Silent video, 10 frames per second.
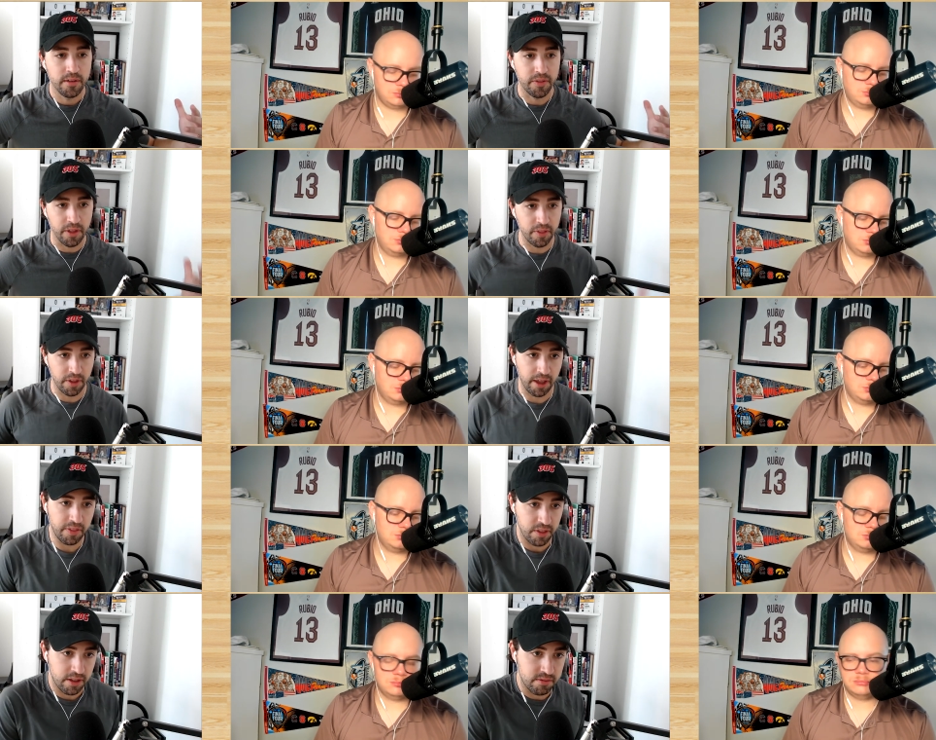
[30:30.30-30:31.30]
Speaker 1: the the
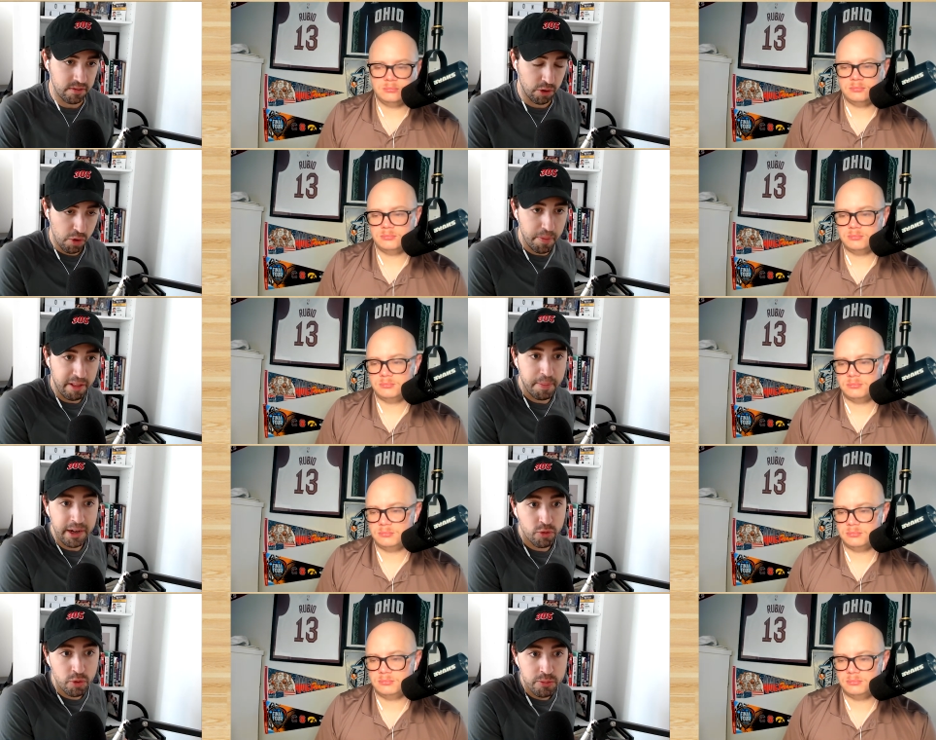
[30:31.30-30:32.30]
the, the group that's been
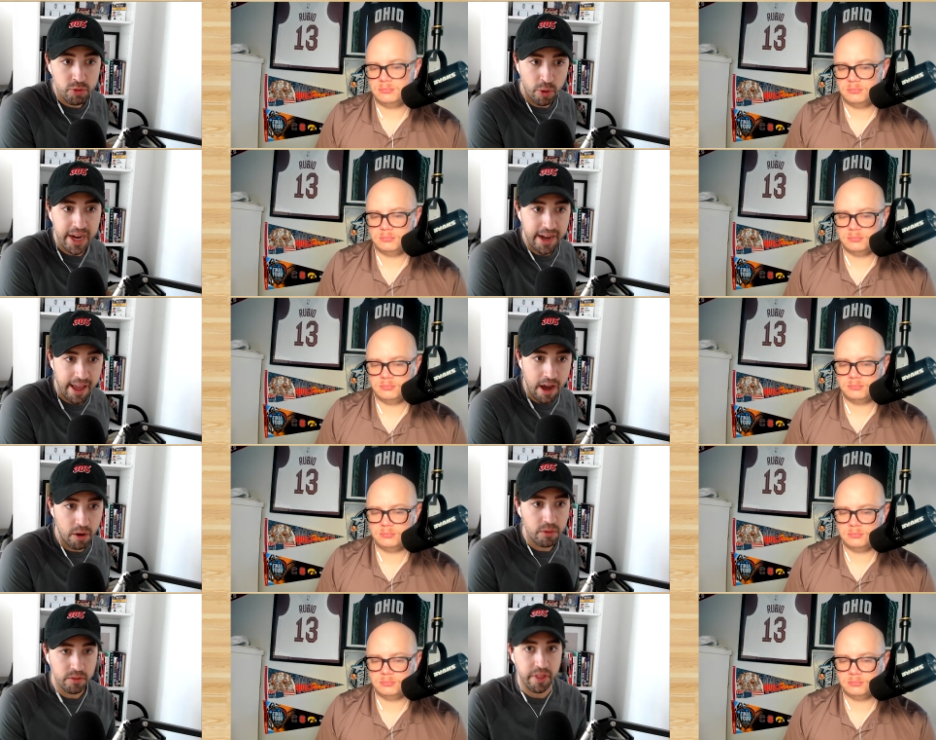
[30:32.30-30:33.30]
groomed right
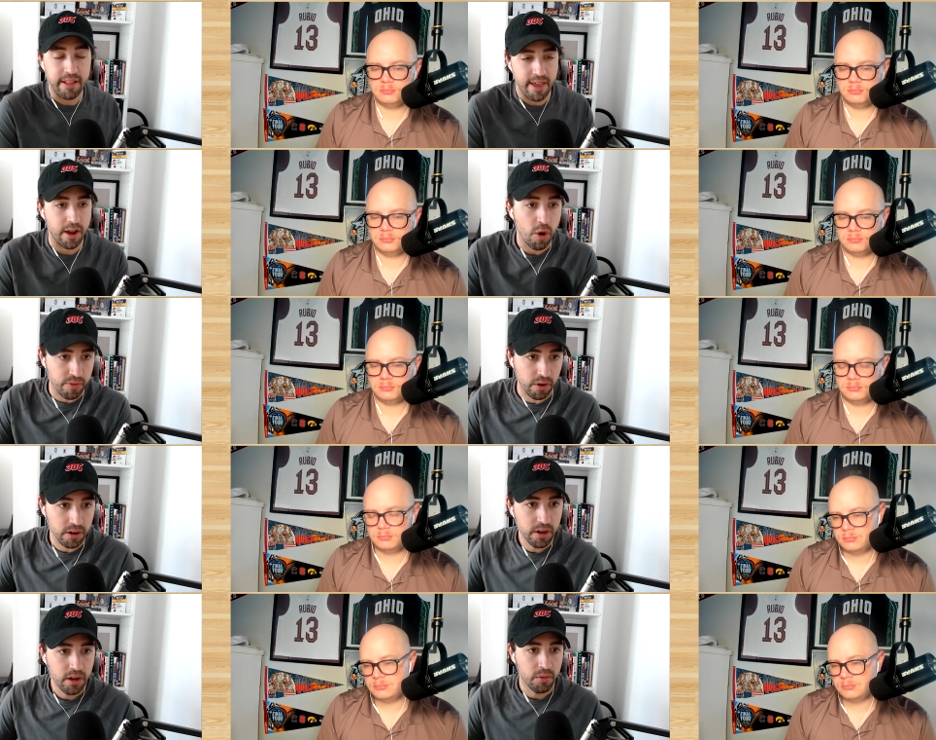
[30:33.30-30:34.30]
now, they take over.
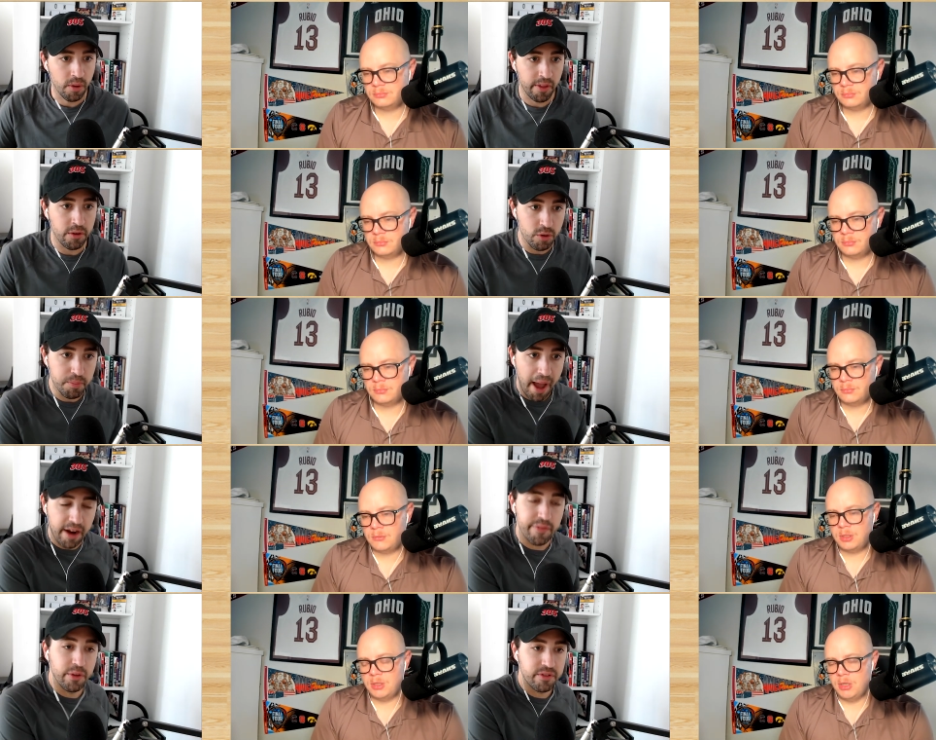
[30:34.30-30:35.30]
Well, then who
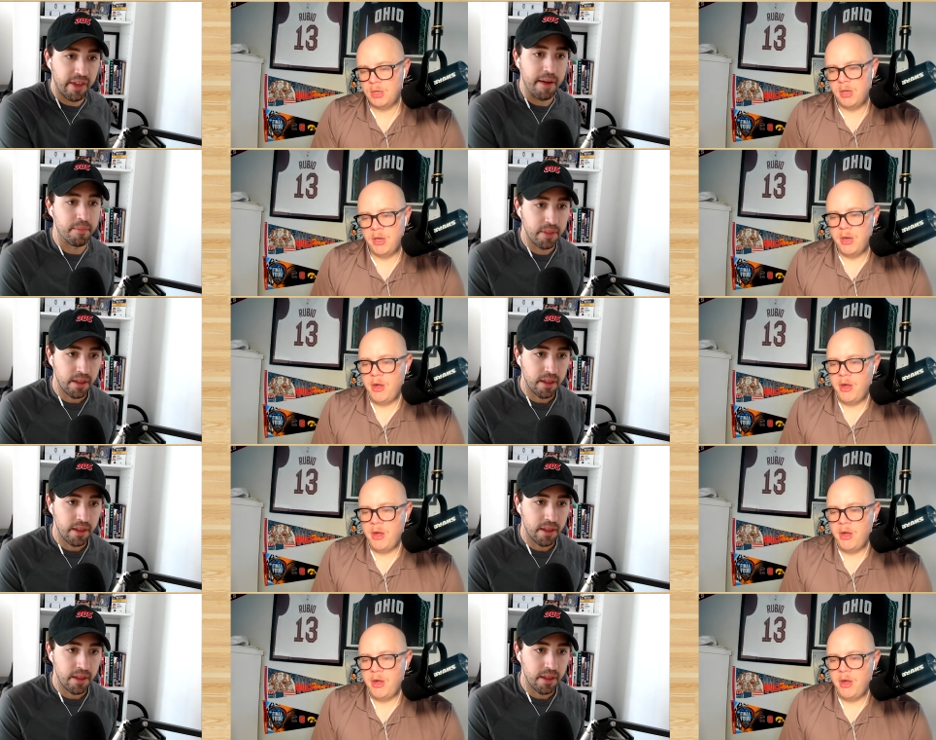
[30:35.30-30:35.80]
backfills them?